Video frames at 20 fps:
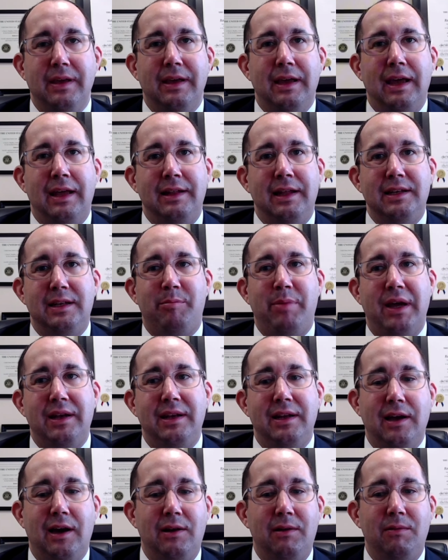And then
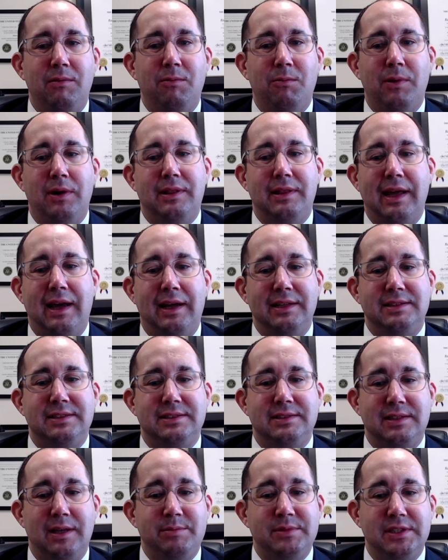depending on what that
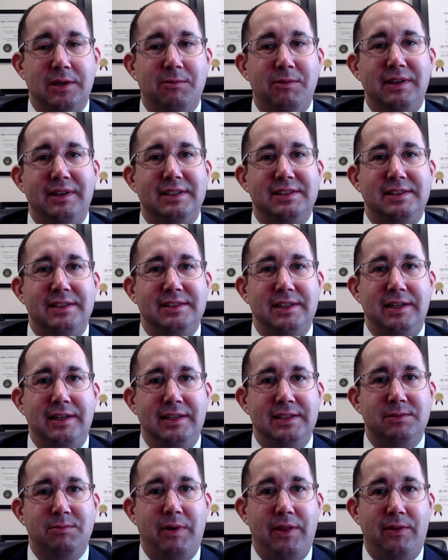subsequent decision
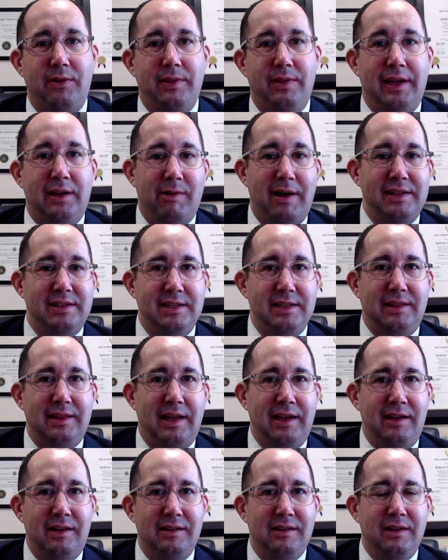is, whether they grant it
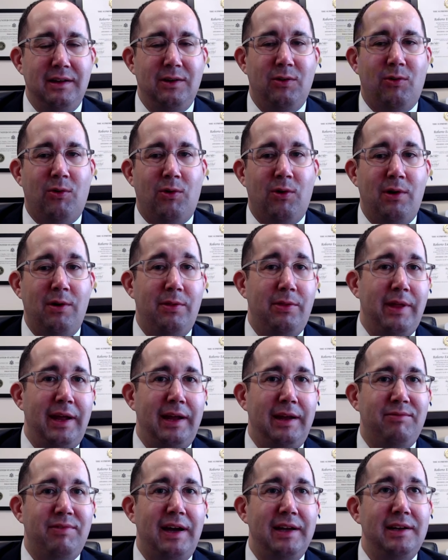then or they
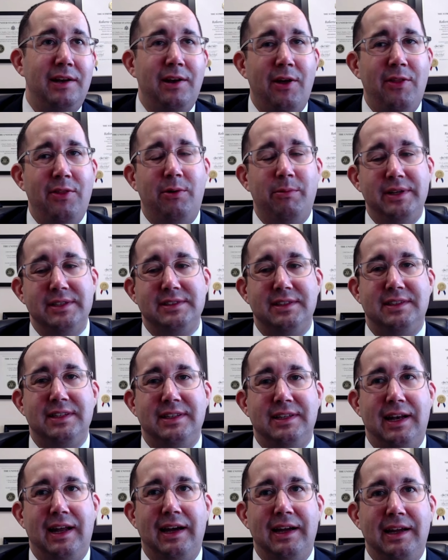find another reason to
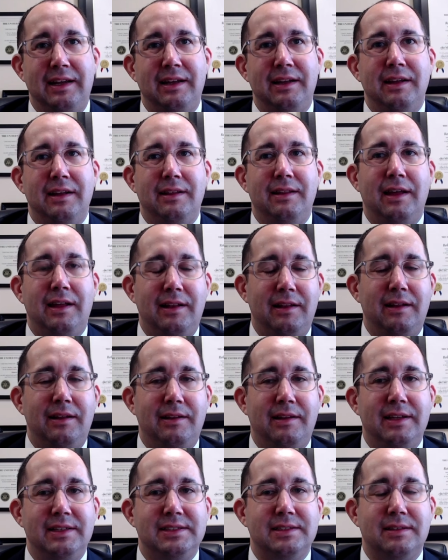deny it, then
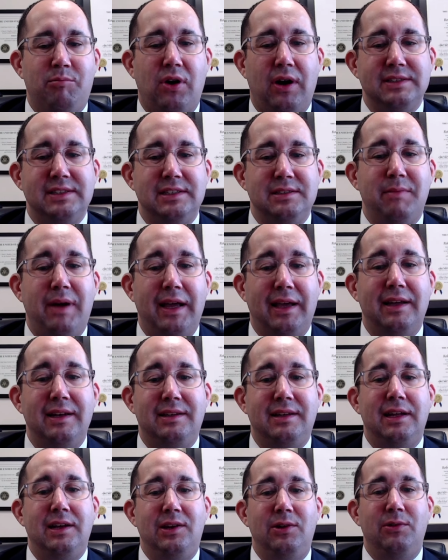this process might
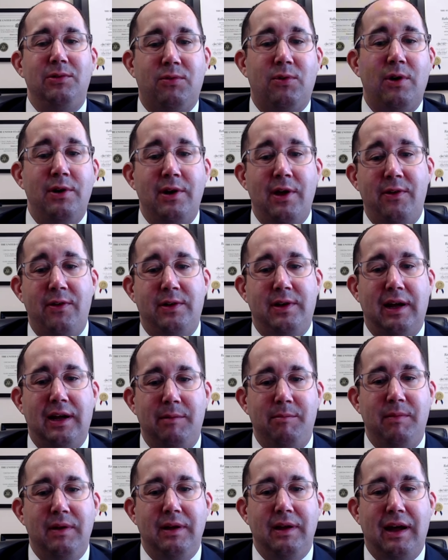continue for another
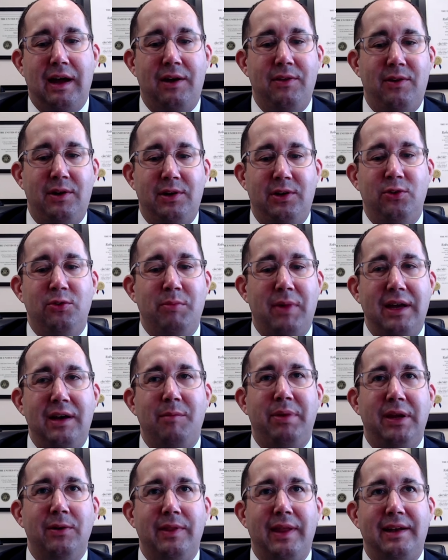time. Either you might
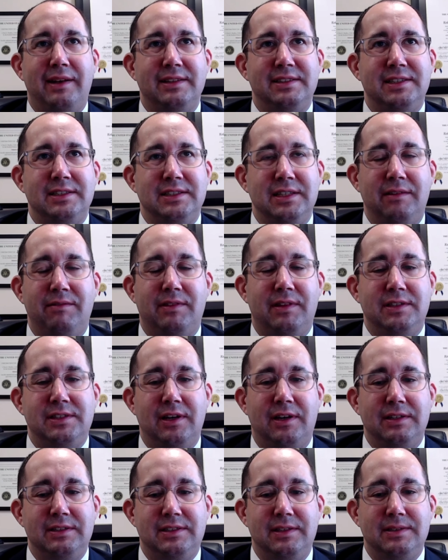appeal that decision if the
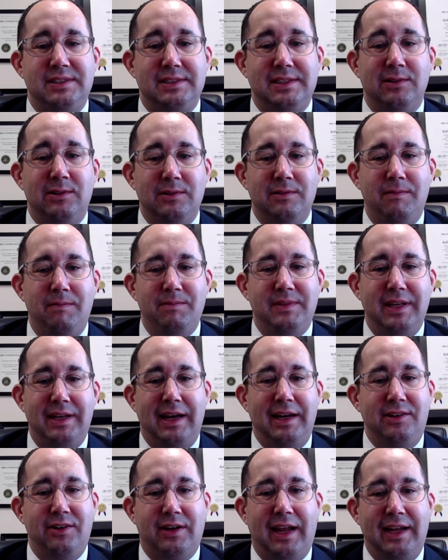judge still
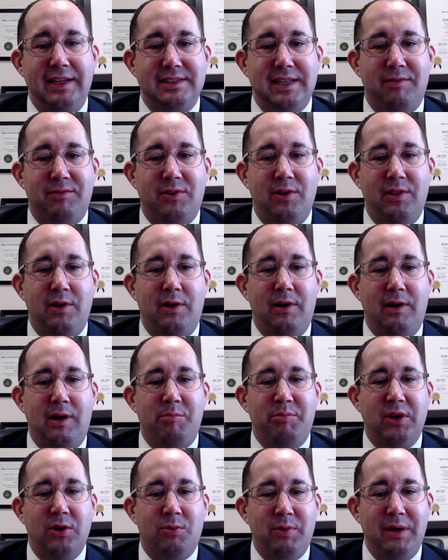denied your case after the
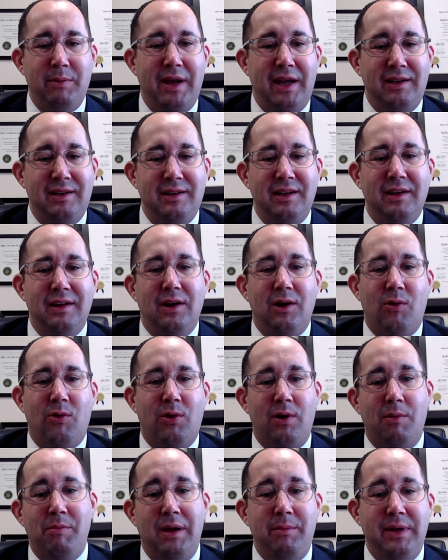appeal remand,
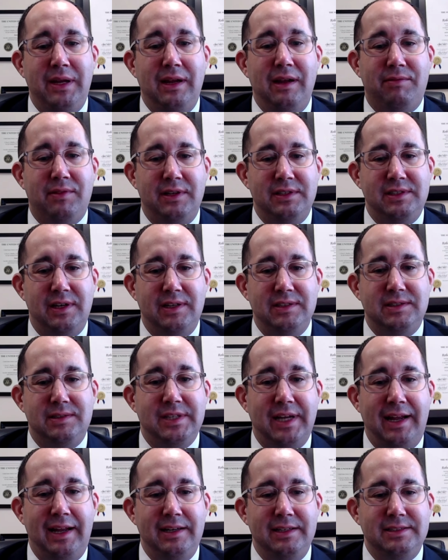or maybe if the judge
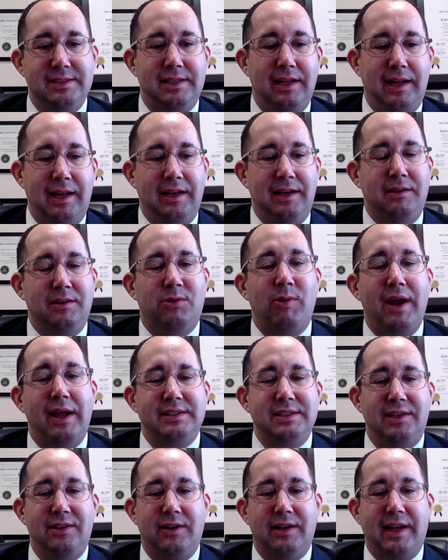changed and
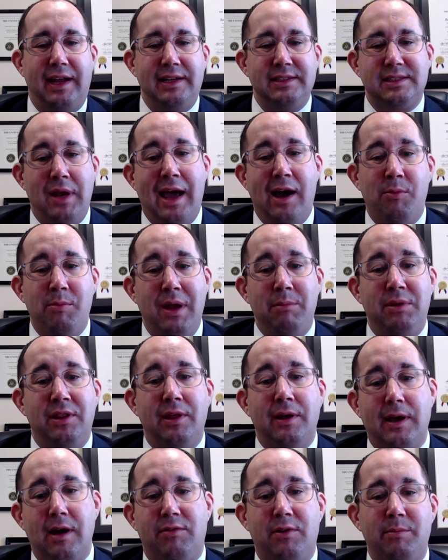granted your case, now maybe the
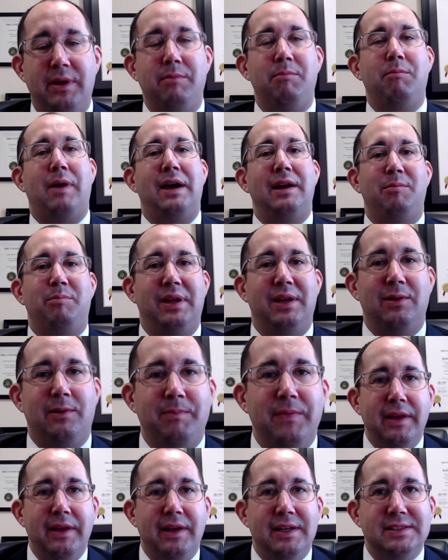government might appeal.
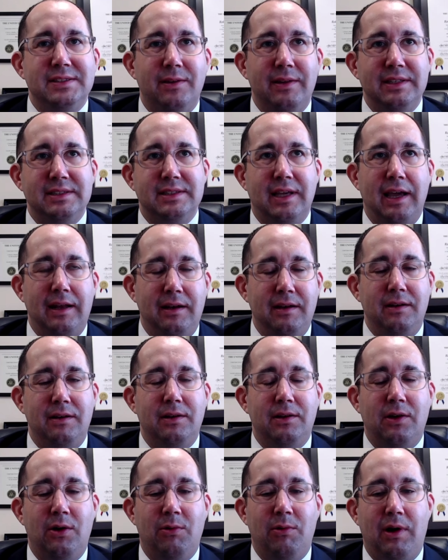So this can
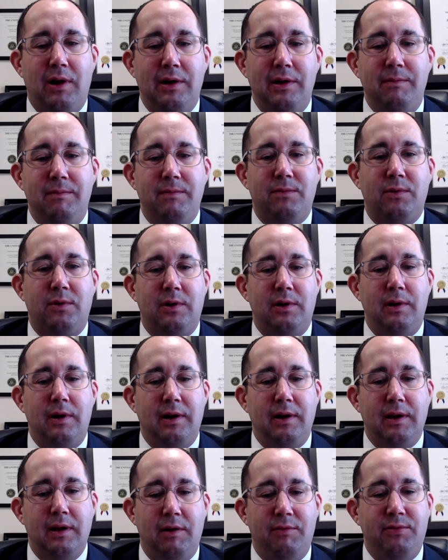go on for
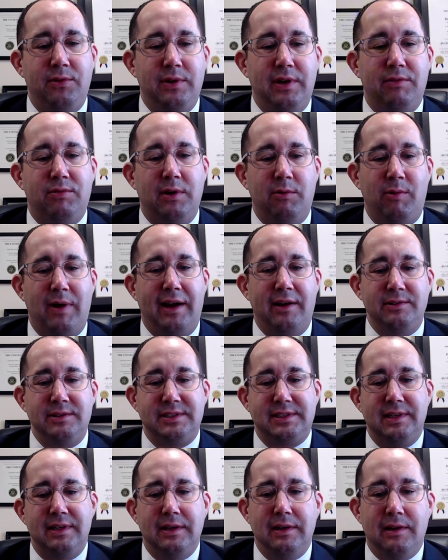a few different rounds.